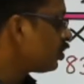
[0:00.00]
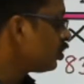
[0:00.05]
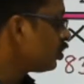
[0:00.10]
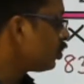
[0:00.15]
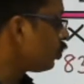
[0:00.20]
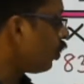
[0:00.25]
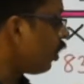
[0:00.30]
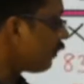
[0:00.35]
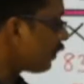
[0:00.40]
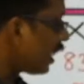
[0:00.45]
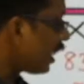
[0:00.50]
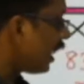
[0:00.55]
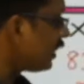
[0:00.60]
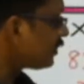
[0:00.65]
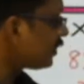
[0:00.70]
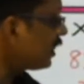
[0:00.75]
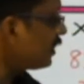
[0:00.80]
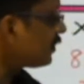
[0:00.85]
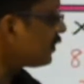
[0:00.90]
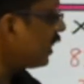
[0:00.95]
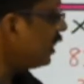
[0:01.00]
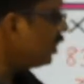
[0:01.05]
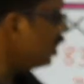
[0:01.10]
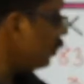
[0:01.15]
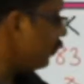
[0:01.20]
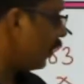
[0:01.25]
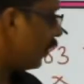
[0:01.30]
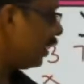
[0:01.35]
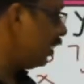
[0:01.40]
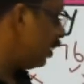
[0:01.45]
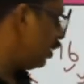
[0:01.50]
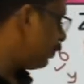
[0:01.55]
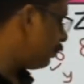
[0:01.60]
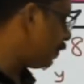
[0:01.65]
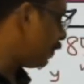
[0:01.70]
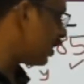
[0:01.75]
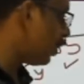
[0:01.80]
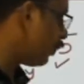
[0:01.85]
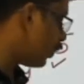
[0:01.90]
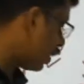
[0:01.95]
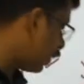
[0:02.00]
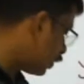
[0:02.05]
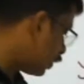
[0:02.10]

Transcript: So our answer is 81, but our